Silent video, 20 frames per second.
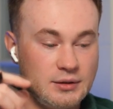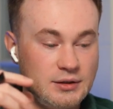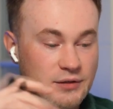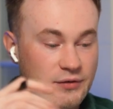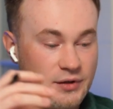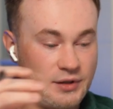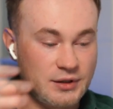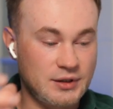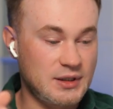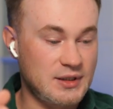
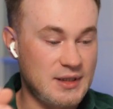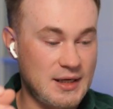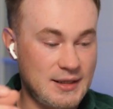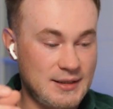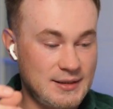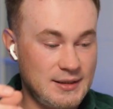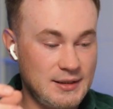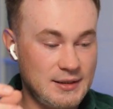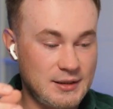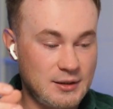different design
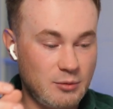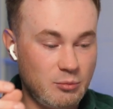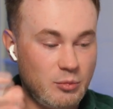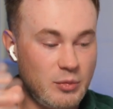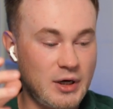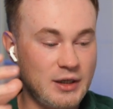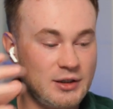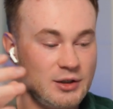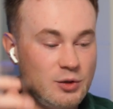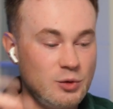system,
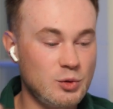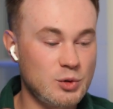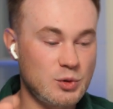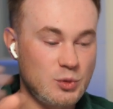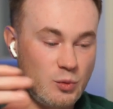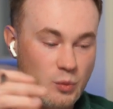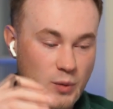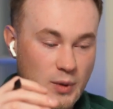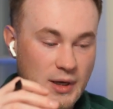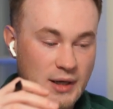but
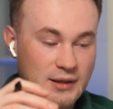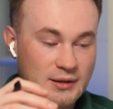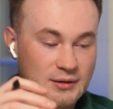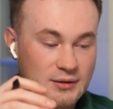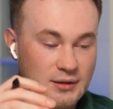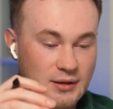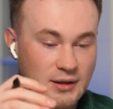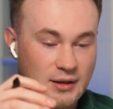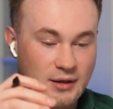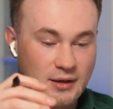use
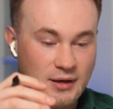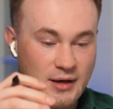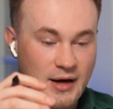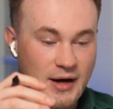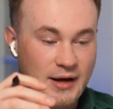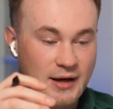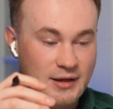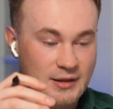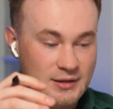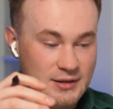one
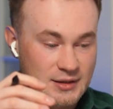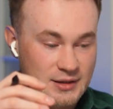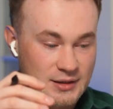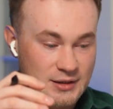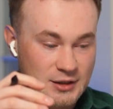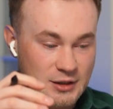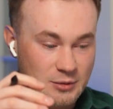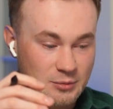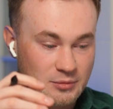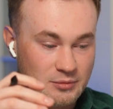icon
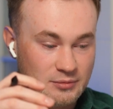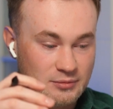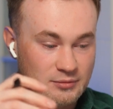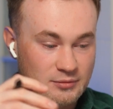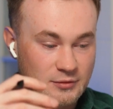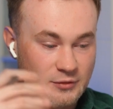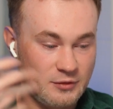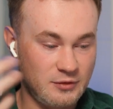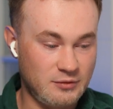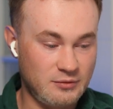system
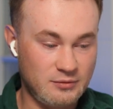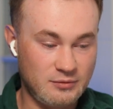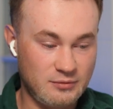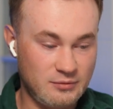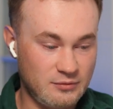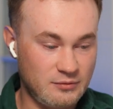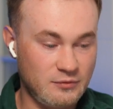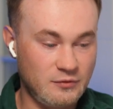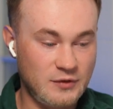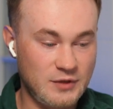
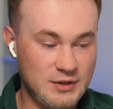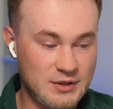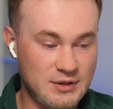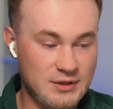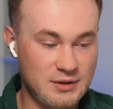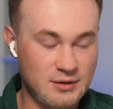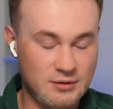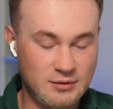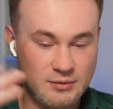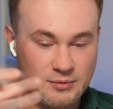
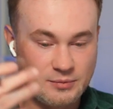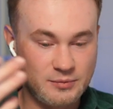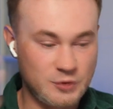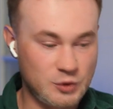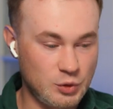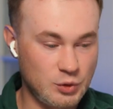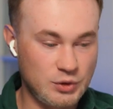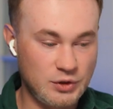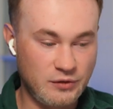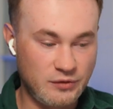with
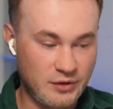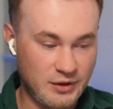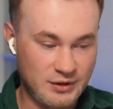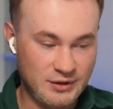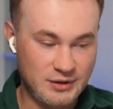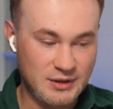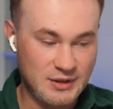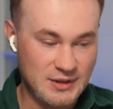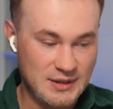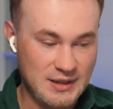two
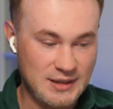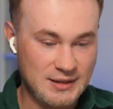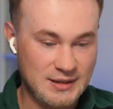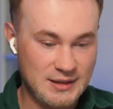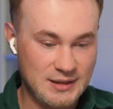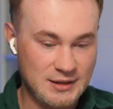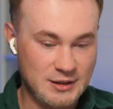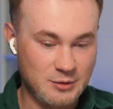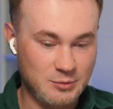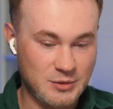different design
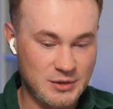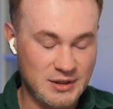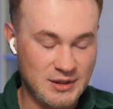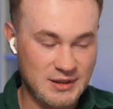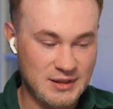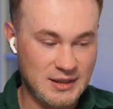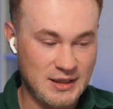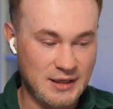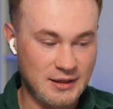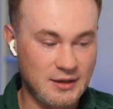systems
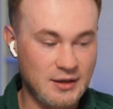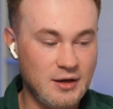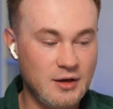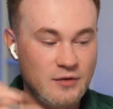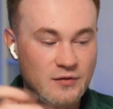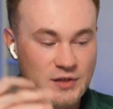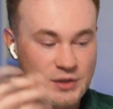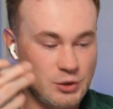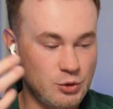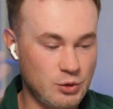inside,
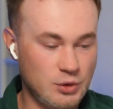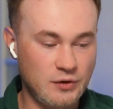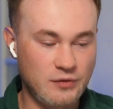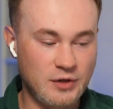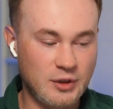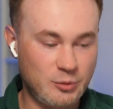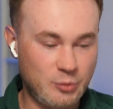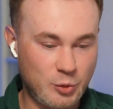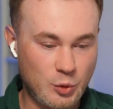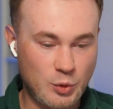with two
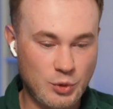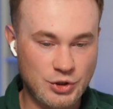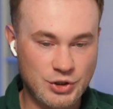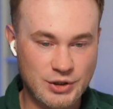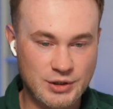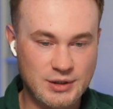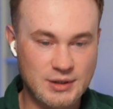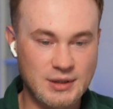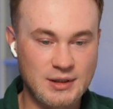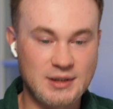different
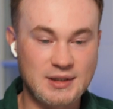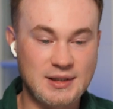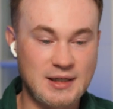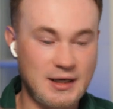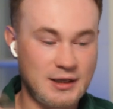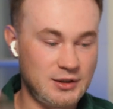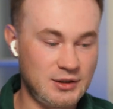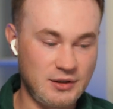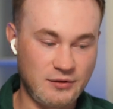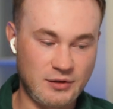projects
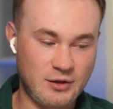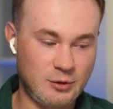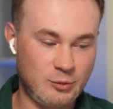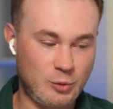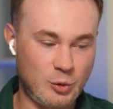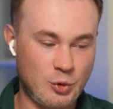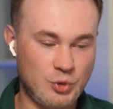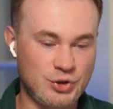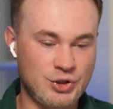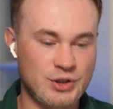inside different
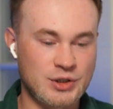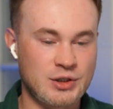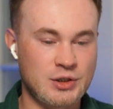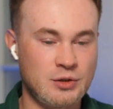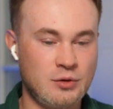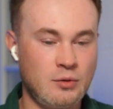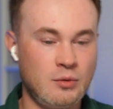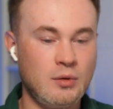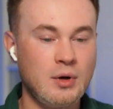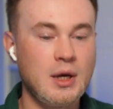projects.
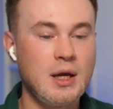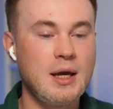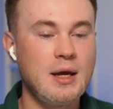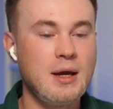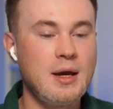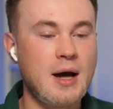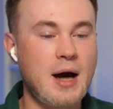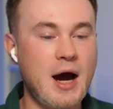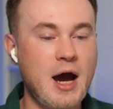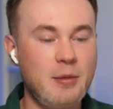So
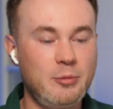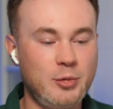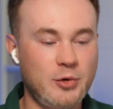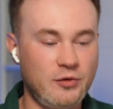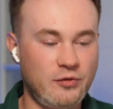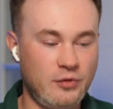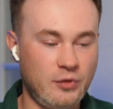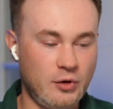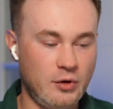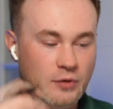I
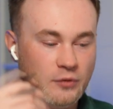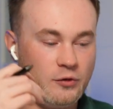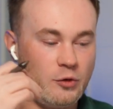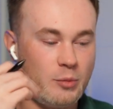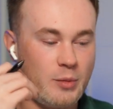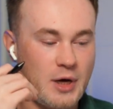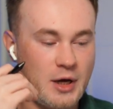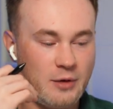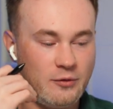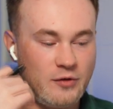prefer, for
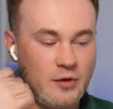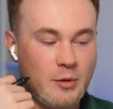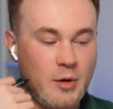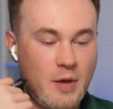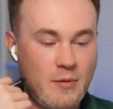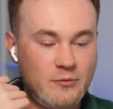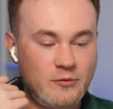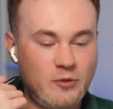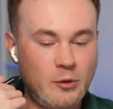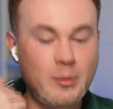my
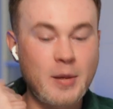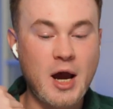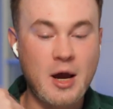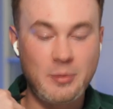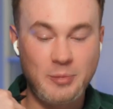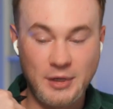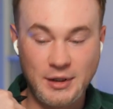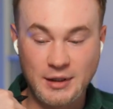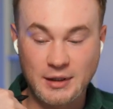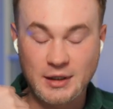
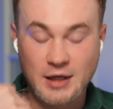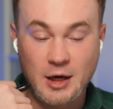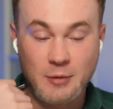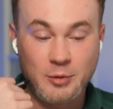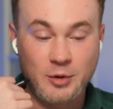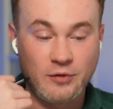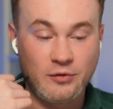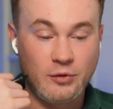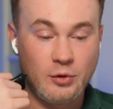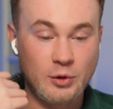opinion, I
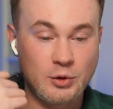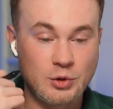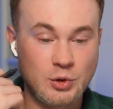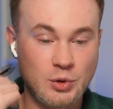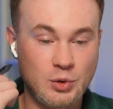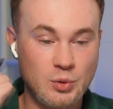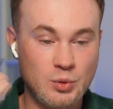prefer to